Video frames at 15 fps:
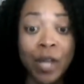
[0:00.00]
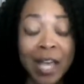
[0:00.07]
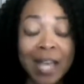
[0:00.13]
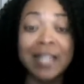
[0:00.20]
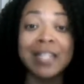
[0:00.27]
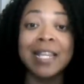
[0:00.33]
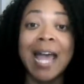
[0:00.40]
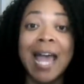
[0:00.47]

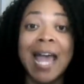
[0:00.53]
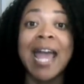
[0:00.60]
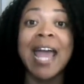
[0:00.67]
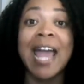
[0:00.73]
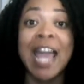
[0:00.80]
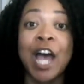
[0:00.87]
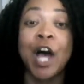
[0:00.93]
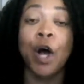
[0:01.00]
as
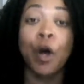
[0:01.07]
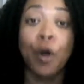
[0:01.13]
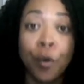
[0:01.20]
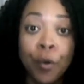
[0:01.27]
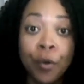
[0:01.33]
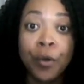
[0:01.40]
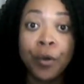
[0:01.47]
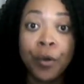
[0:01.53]
hell.
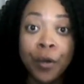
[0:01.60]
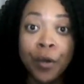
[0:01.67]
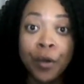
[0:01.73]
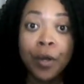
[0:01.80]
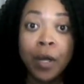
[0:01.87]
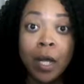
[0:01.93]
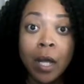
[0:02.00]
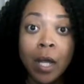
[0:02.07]

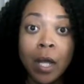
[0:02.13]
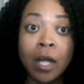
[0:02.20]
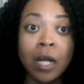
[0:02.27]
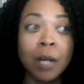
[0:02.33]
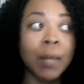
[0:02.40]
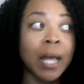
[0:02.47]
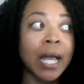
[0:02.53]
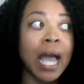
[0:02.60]
And
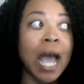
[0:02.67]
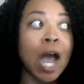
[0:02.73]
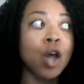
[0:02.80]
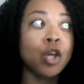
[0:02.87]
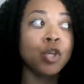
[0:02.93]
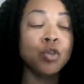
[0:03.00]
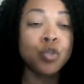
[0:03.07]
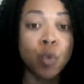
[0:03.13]
I'm like, how are
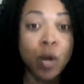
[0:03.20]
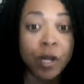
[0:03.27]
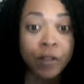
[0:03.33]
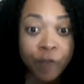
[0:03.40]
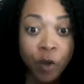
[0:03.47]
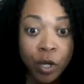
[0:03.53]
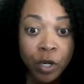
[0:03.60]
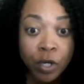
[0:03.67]
you
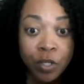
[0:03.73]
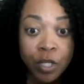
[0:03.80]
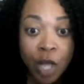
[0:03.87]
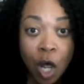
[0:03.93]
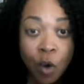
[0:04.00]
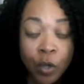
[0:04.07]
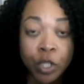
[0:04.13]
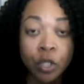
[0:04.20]
24 years
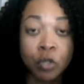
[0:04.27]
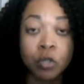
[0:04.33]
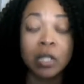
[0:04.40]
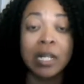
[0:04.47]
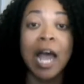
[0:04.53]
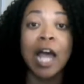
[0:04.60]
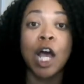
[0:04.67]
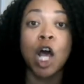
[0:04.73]
old and you look
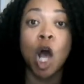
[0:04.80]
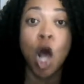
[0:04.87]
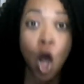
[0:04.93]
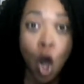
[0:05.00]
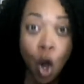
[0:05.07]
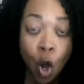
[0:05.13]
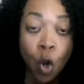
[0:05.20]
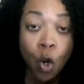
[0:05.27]
like an
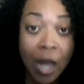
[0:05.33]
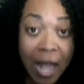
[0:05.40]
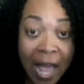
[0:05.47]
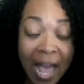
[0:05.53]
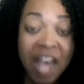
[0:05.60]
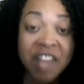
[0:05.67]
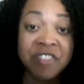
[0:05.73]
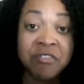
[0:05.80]
old
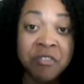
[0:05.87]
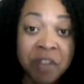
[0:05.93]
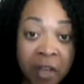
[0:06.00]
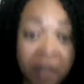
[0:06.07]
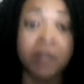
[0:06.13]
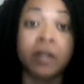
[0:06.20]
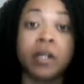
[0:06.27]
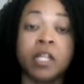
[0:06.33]
ass
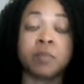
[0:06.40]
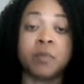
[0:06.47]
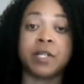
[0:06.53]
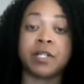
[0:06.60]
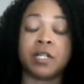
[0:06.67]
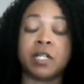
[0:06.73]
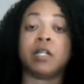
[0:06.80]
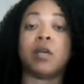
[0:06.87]
nigga that's been
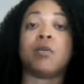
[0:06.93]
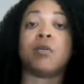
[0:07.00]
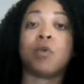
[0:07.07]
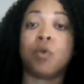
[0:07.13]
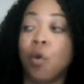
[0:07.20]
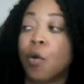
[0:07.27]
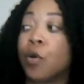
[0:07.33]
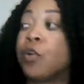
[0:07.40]
sitting on the
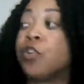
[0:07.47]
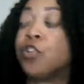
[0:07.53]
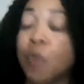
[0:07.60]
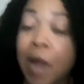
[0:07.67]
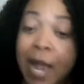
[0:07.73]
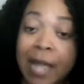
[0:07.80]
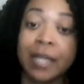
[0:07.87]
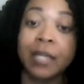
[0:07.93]
corner
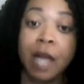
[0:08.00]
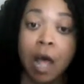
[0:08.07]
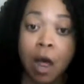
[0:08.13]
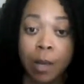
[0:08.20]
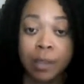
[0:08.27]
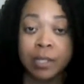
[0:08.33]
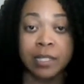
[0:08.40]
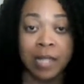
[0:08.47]
drinking
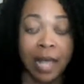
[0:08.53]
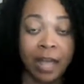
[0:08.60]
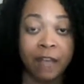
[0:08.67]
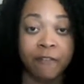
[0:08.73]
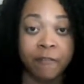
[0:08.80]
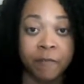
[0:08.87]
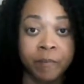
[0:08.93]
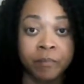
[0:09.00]
all his
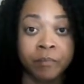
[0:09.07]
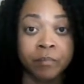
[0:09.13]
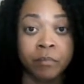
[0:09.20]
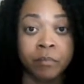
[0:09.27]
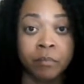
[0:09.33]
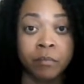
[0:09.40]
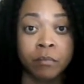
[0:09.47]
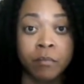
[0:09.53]
life?
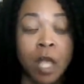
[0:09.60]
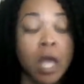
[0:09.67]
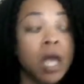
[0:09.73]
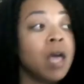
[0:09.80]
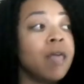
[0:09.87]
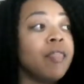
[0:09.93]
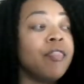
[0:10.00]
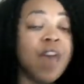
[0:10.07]

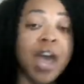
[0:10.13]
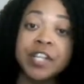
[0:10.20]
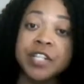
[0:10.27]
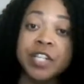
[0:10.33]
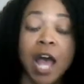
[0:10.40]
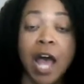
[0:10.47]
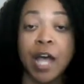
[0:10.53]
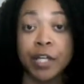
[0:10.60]
That's
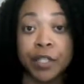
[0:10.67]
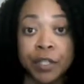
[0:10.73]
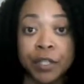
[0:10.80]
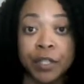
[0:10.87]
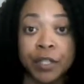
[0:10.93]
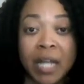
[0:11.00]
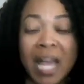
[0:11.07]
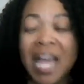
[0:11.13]
not
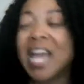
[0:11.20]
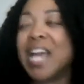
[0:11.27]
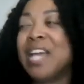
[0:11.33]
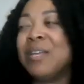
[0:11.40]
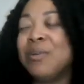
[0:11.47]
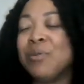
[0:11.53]
good. And